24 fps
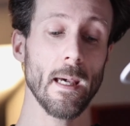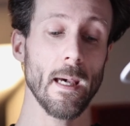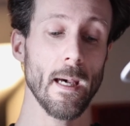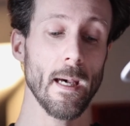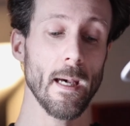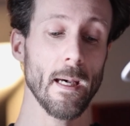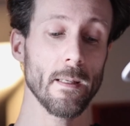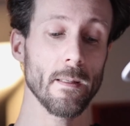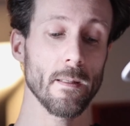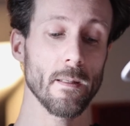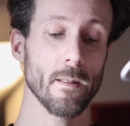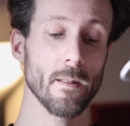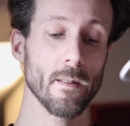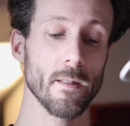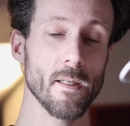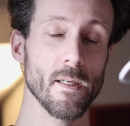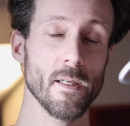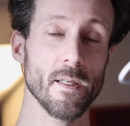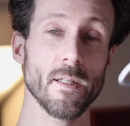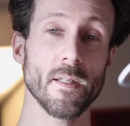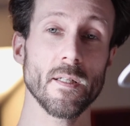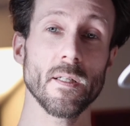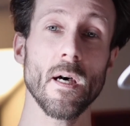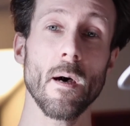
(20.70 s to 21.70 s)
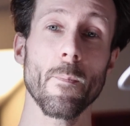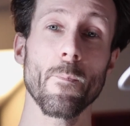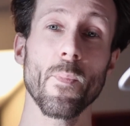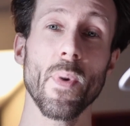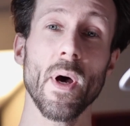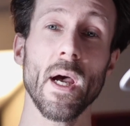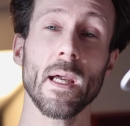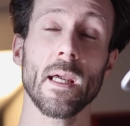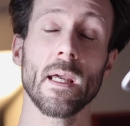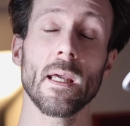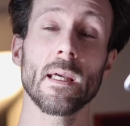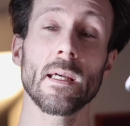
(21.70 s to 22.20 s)
and the
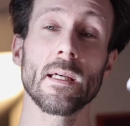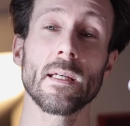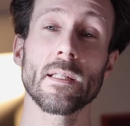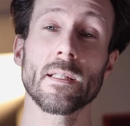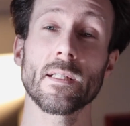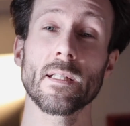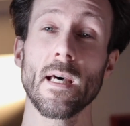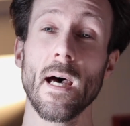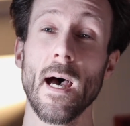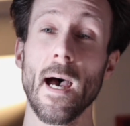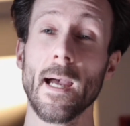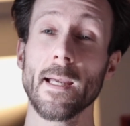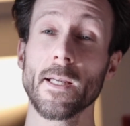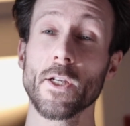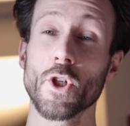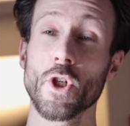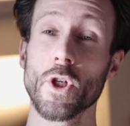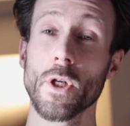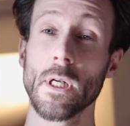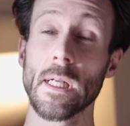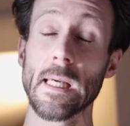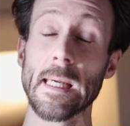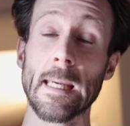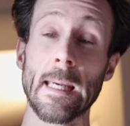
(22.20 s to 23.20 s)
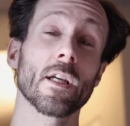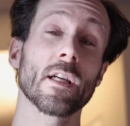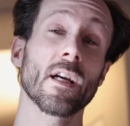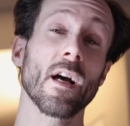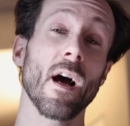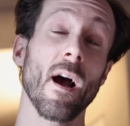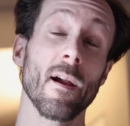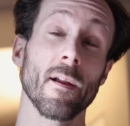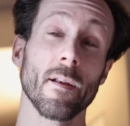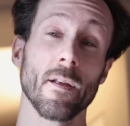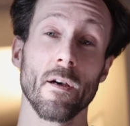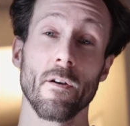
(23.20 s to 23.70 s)
SUBPAC is actually
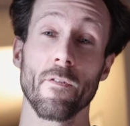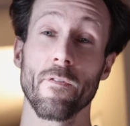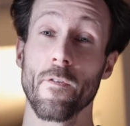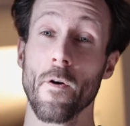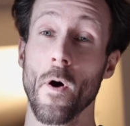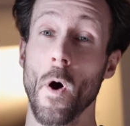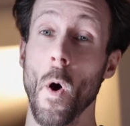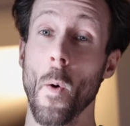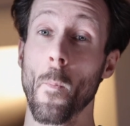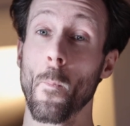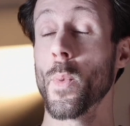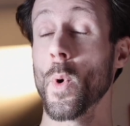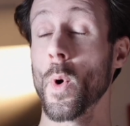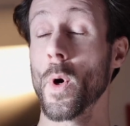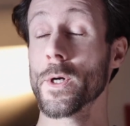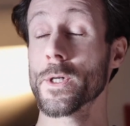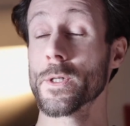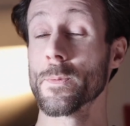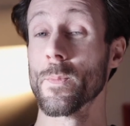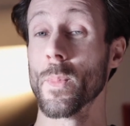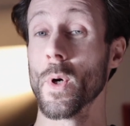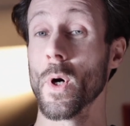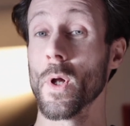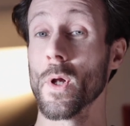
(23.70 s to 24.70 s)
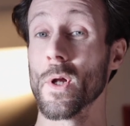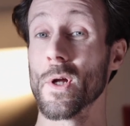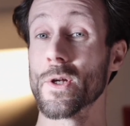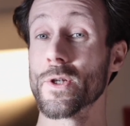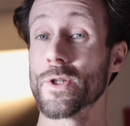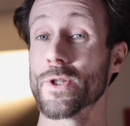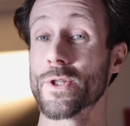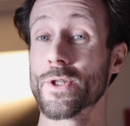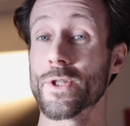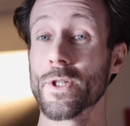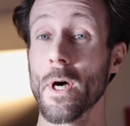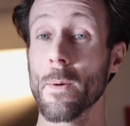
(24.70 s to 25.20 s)
kind of a portable
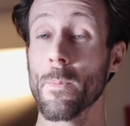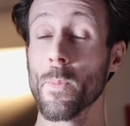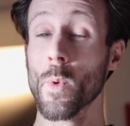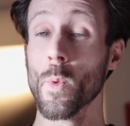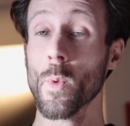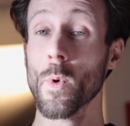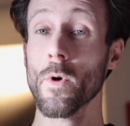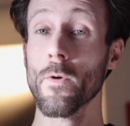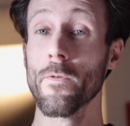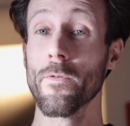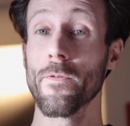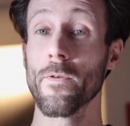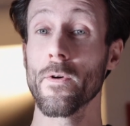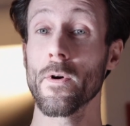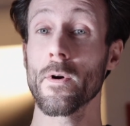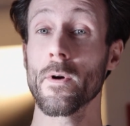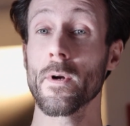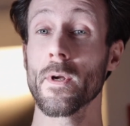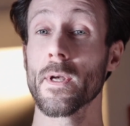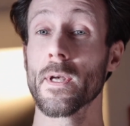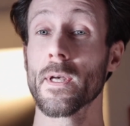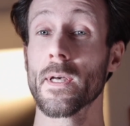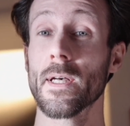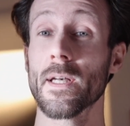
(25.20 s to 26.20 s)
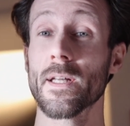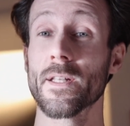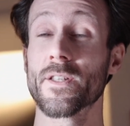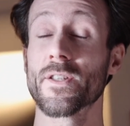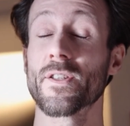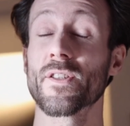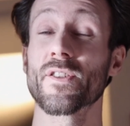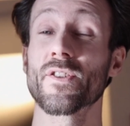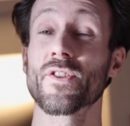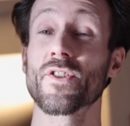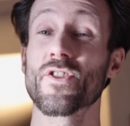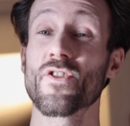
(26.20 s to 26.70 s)
subwoofer. It's
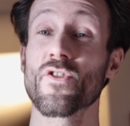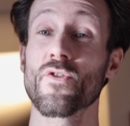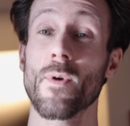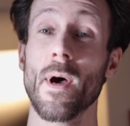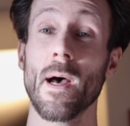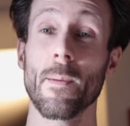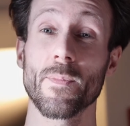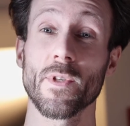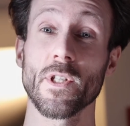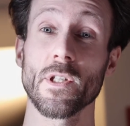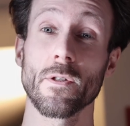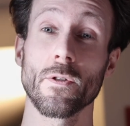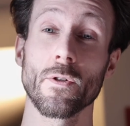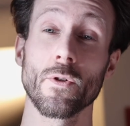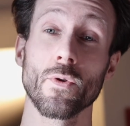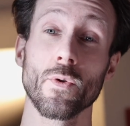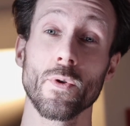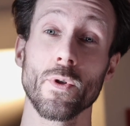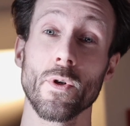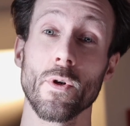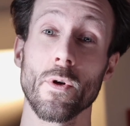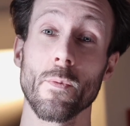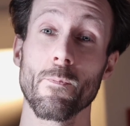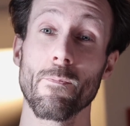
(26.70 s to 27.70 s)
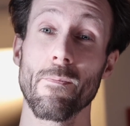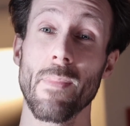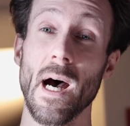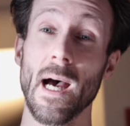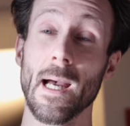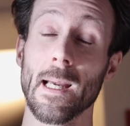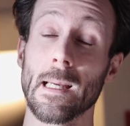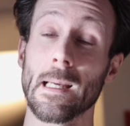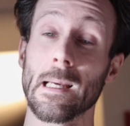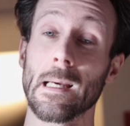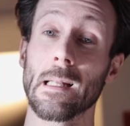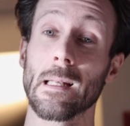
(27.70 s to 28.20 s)
strapped to your
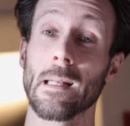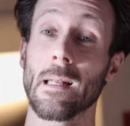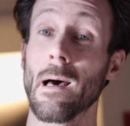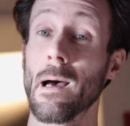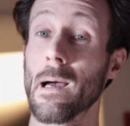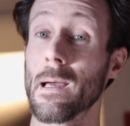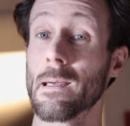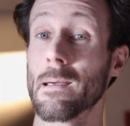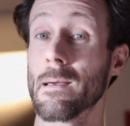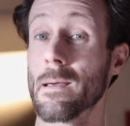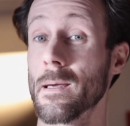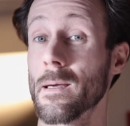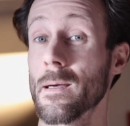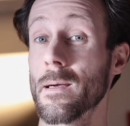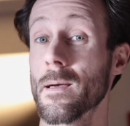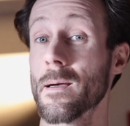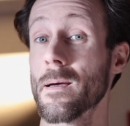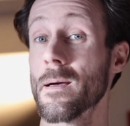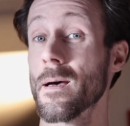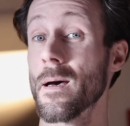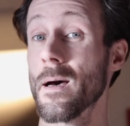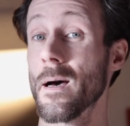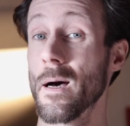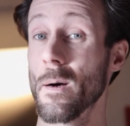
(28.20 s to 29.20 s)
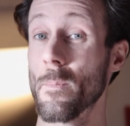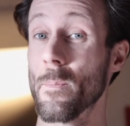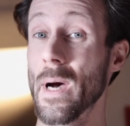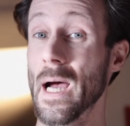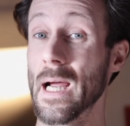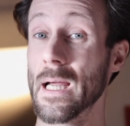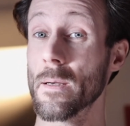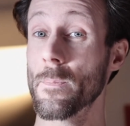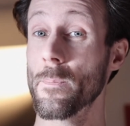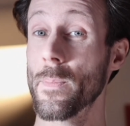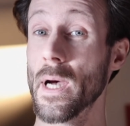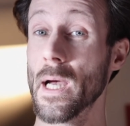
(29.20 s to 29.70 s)
back like a
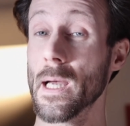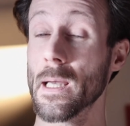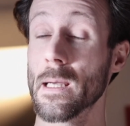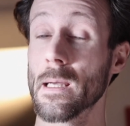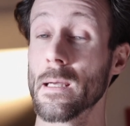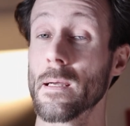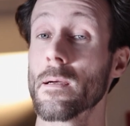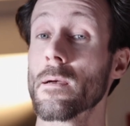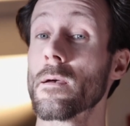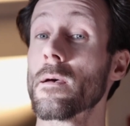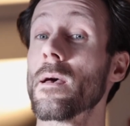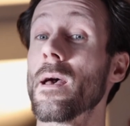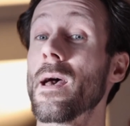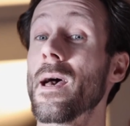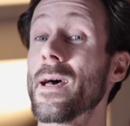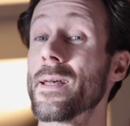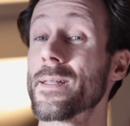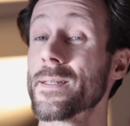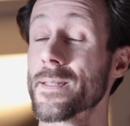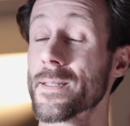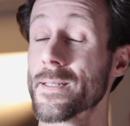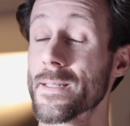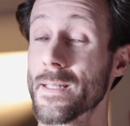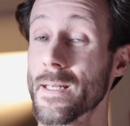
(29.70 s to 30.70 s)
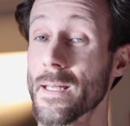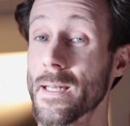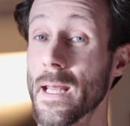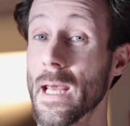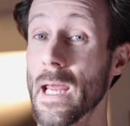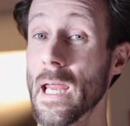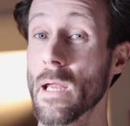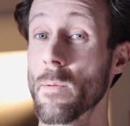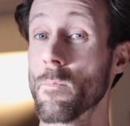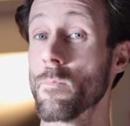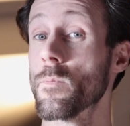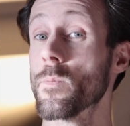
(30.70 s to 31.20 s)
backpack, hence the
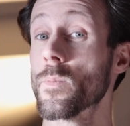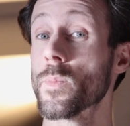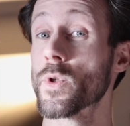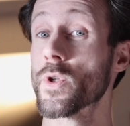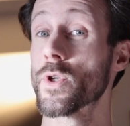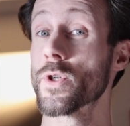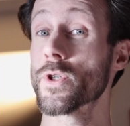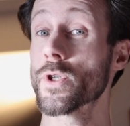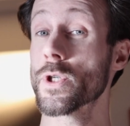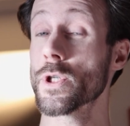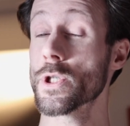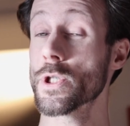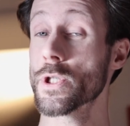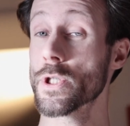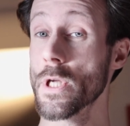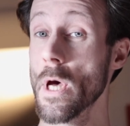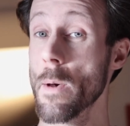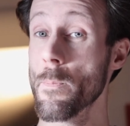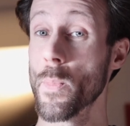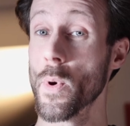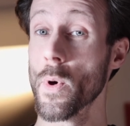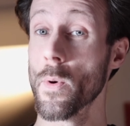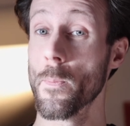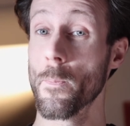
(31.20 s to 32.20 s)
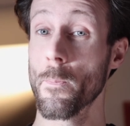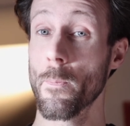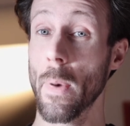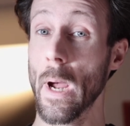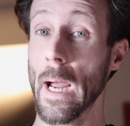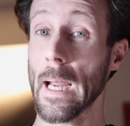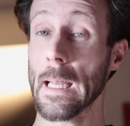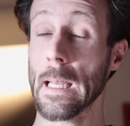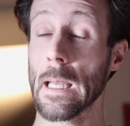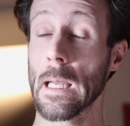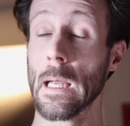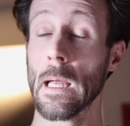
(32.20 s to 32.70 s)
name, the
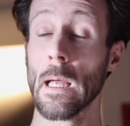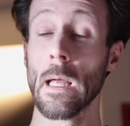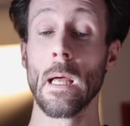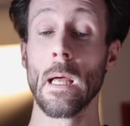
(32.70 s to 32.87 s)
SUBPAC.